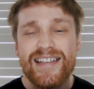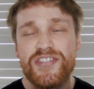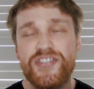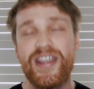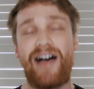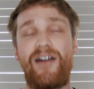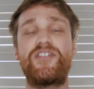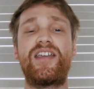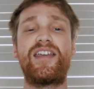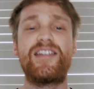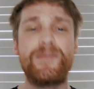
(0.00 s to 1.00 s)
is
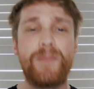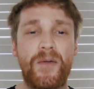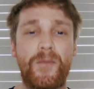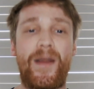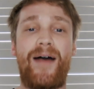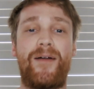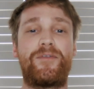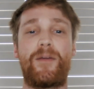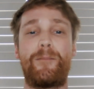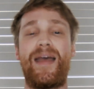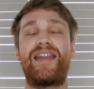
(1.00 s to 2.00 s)
challenging and has been around
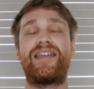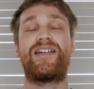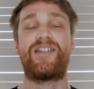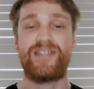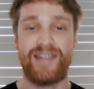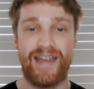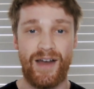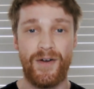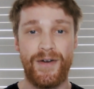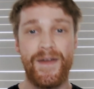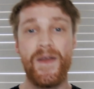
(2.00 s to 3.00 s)
for many years now.